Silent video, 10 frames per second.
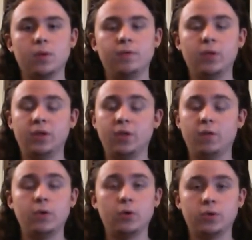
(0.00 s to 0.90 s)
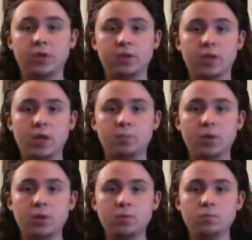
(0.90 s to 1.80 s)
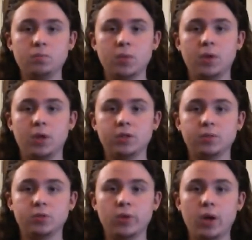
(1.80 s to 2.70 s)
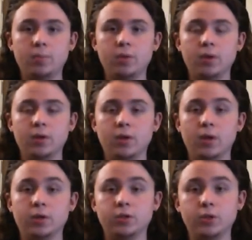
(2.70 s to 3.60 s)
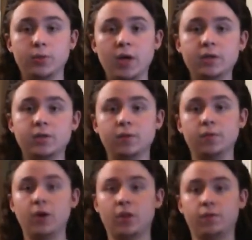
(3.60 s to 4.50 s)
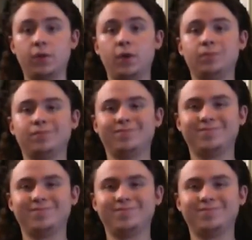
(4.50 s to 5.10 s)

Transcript: If you like this video, click the like button and subscribe, and see you guys in the next video.